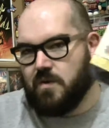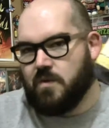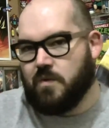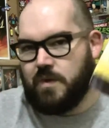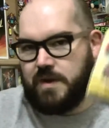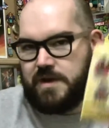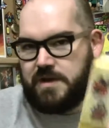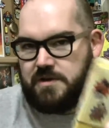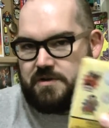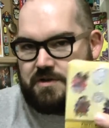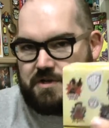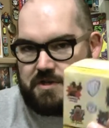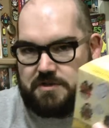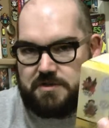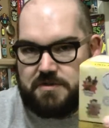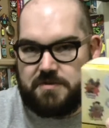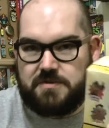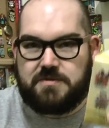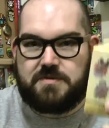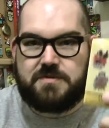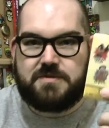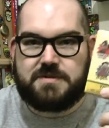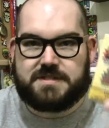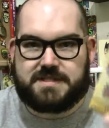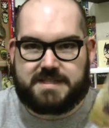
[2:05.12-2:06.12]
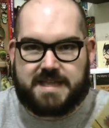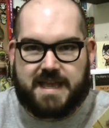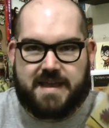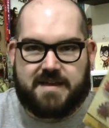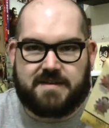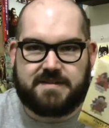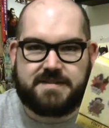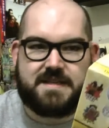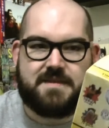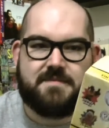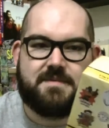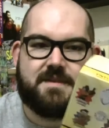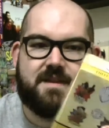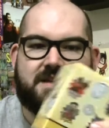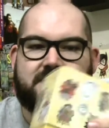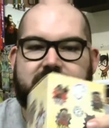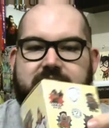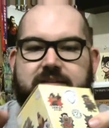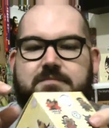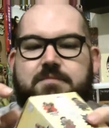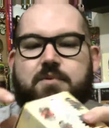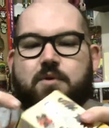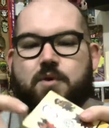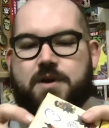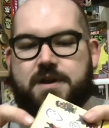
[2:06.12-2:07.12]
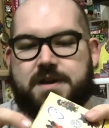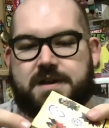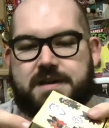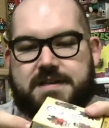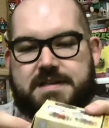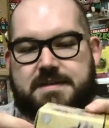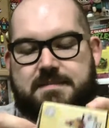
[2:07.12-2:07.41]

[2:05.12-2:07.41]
when you do scale something, it's important